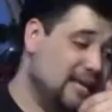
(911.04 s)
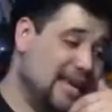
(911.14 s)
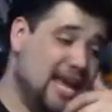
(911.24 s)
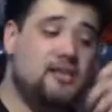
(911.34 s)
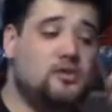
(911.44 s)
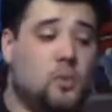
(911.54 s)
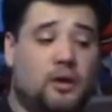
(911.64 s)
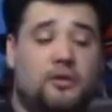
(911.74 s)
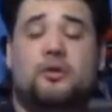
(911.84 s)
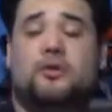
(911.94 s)
It's
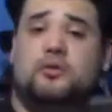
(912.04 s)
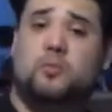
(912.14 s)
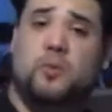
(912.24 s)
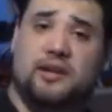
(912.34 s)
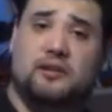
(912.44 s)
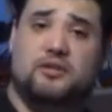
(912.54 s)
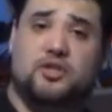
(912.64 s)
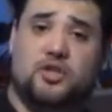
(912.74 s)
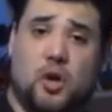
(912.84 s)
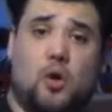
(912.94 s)
one of those weird
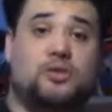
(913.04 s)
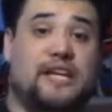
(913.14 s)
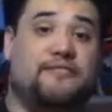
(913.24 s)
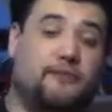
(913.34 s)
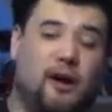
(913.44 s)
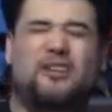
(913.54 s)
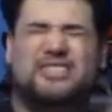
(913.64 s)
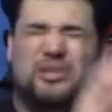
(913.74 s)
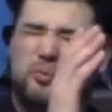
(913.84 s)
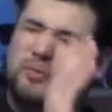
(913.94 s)
shows that fall
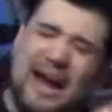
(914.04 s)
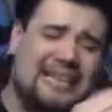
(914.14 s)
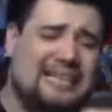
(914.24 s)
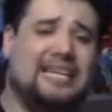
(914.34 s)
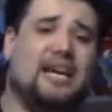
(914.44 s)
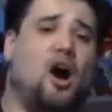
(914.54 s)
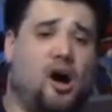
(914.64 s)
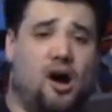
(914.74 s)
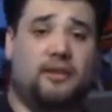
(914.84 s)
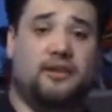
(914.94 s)
directly
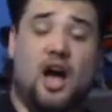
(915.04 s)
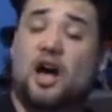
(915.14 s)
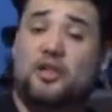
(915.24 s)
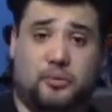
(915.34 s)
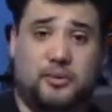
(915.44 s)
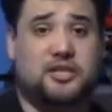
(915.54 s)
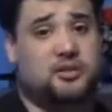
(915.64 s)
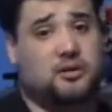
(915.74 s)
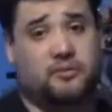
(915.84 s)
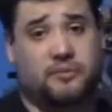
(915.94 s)
on a
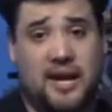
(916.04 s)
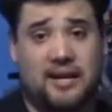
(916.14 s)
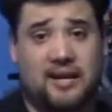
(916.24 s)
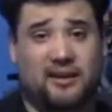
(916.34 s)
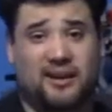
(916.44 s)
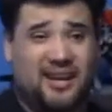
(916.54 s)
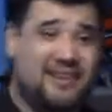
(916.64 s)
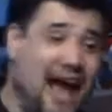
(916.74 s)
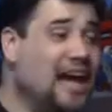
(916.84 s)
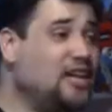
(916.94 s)
3-star rating.
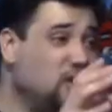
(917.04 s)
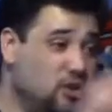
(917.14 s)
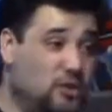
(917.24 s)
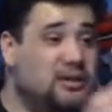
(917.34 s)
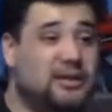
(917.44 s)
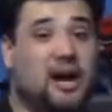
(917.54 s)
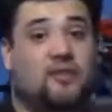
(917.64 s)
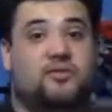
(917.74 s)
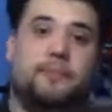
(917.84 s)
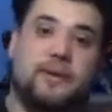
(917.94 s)
Not good
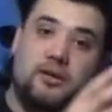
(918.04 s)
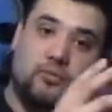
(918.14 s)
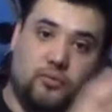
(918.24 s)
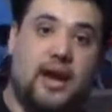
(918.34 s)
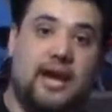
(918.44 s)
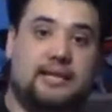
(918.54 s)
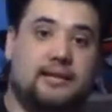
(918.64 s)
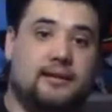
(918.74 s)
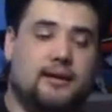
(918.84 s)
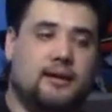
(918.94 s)
enough to be great,
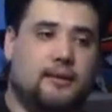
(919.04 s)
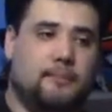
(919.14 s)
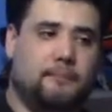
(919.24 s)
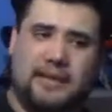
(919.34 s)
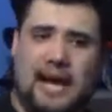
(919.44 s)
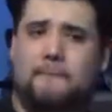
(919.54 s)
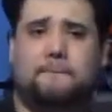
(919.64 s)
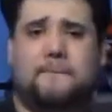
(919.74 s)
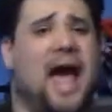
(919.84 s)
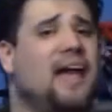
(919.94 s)
but
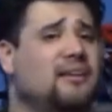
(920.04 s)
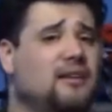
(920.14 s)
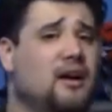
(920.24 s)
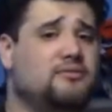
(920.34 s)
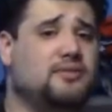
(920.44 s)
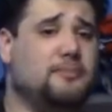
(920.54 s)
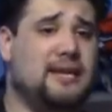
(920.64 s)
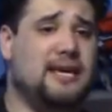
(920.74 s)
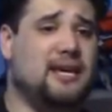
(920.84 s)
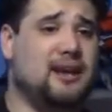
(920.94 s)
not bad enough to
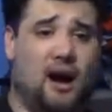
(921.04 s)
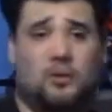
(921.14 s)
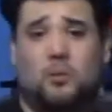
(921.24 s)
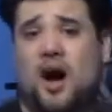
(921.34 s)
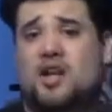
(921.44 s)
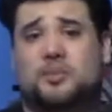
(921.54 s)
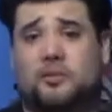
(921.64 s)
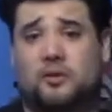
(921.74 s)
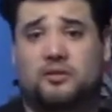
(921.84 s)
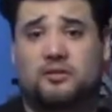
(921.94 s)
be unwatchable.